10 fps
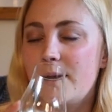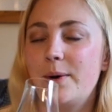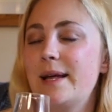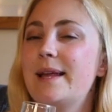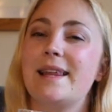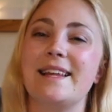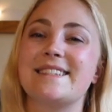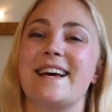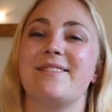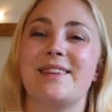Well, let's
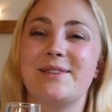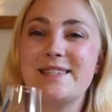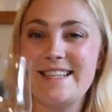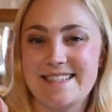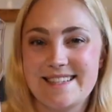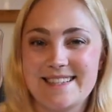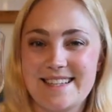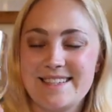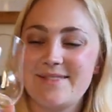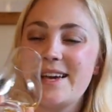have a little taste,
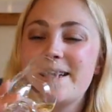Sláinte.